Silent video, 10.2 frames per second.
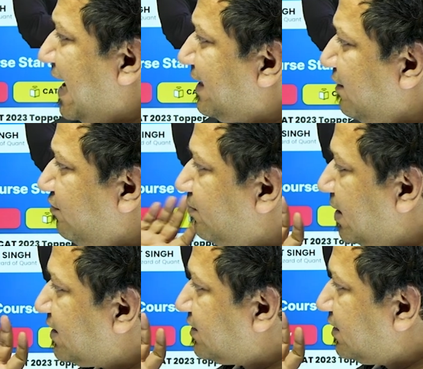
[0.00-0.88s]
active,
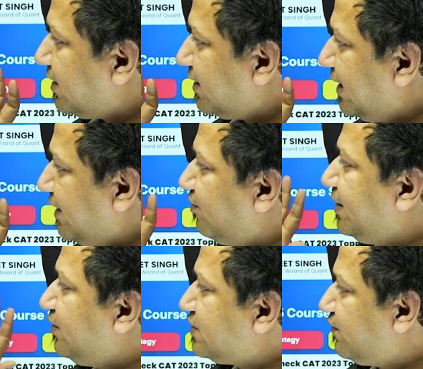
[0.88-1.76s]
but uh, it will
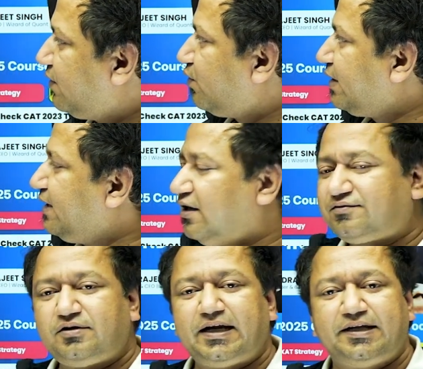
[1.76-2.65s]
be useful only
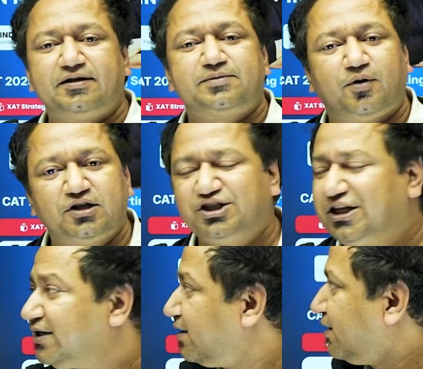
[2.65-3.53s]
after getting a response
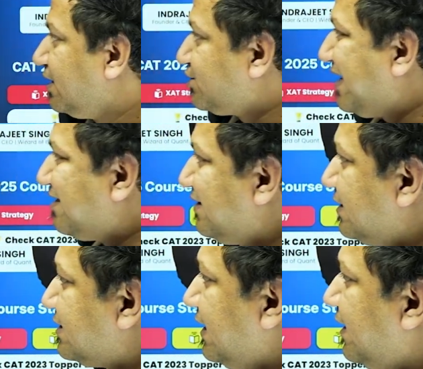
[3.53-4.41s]
sheet. So as you
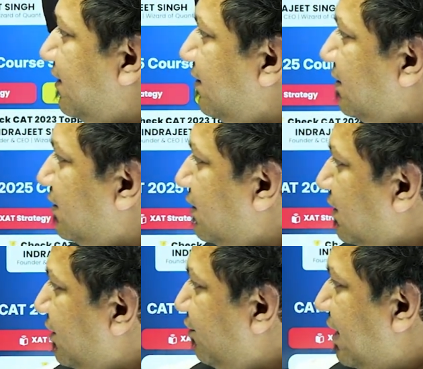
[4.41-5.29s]
can see here,
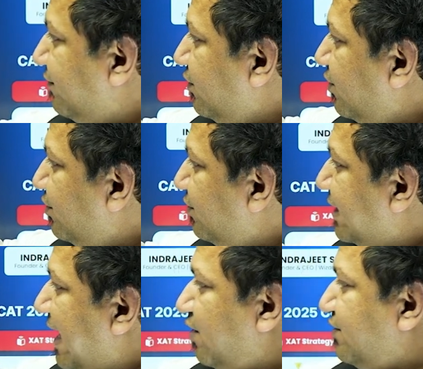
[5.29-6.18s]
you have to go to the
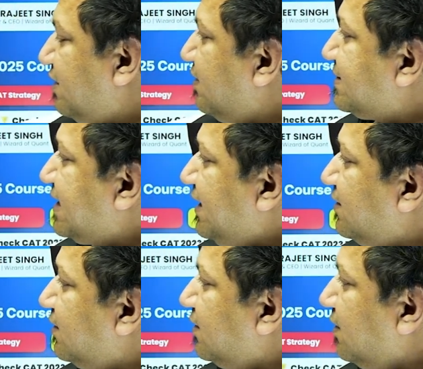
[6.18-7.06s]
CAT official
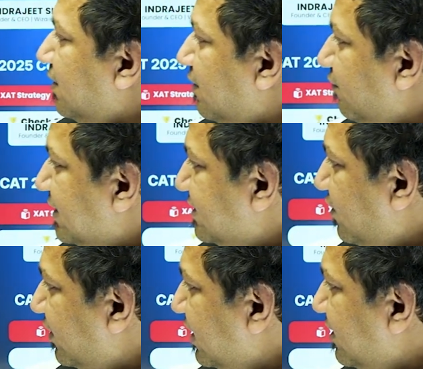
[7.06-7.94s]
website. Once
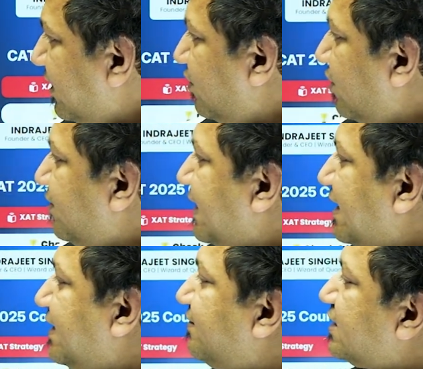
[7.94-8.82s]
logged in, click on
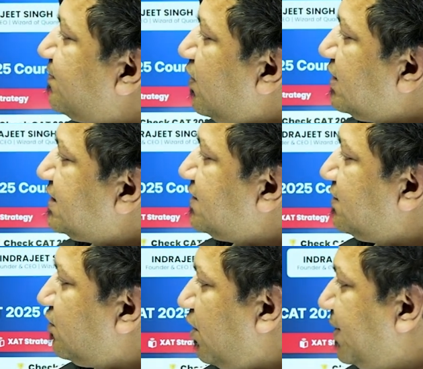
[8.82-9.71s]
candidate
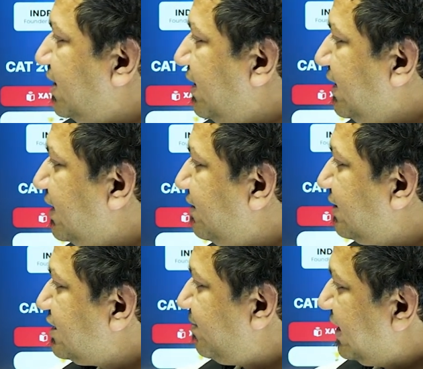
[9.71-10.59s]
response, copy the link
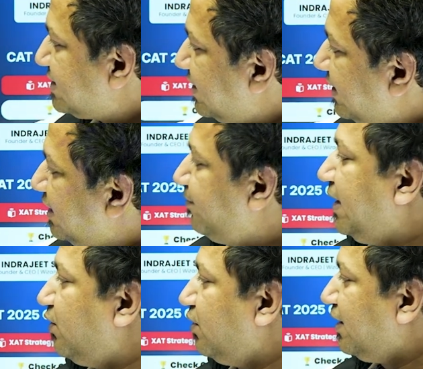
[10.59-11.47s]
address, paste the link
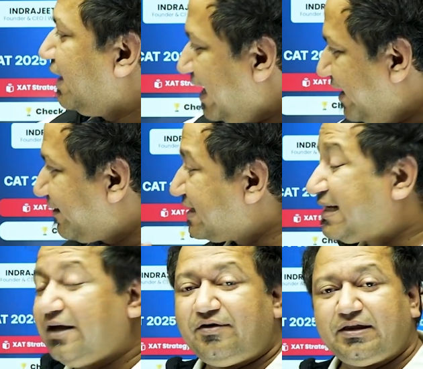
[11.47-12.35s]
below, and
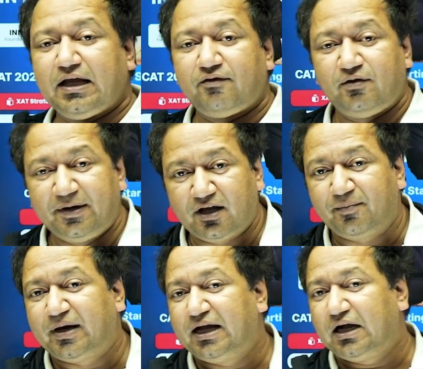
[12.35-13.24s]
rest everything
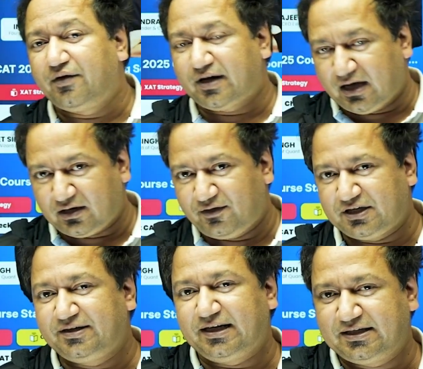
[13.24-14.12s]
done by our
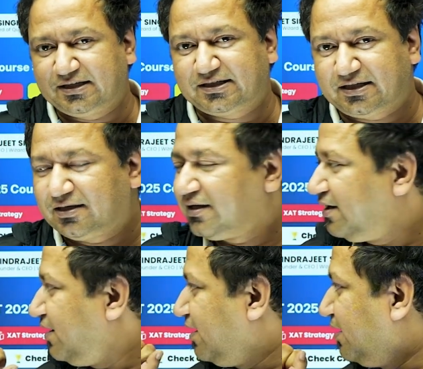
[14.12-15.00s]
artificial
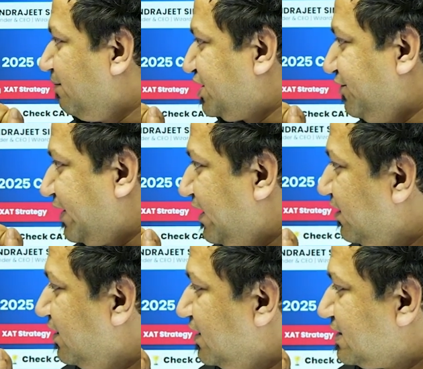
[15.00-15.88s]
intelligence uh, machinery.
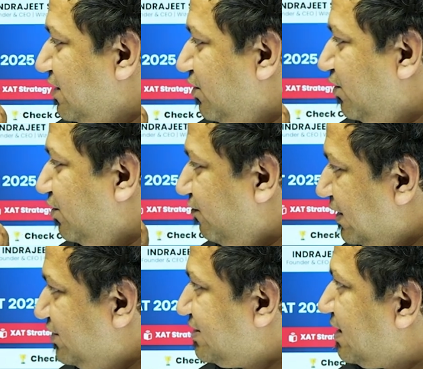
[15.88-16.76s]
So
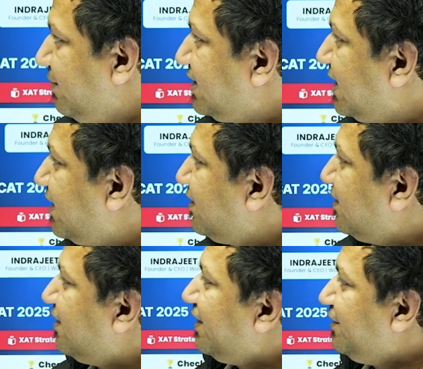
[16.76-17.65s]
once you submit there,
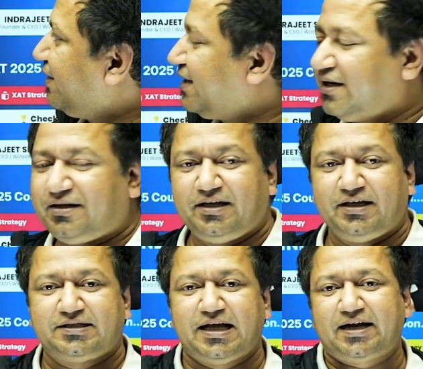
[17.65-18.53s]
you'll get the
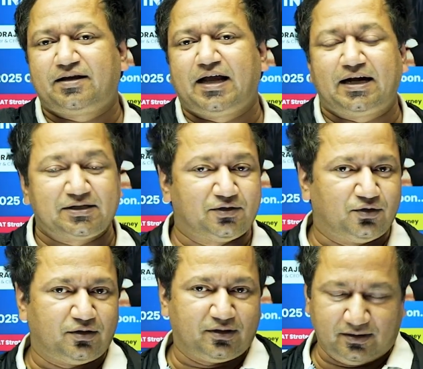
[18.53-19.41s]
exact CAT
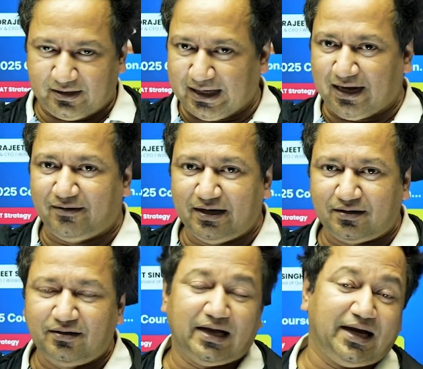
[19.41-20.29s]
score
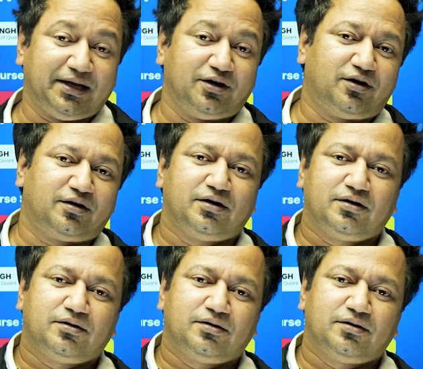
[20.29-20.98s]
calculator and your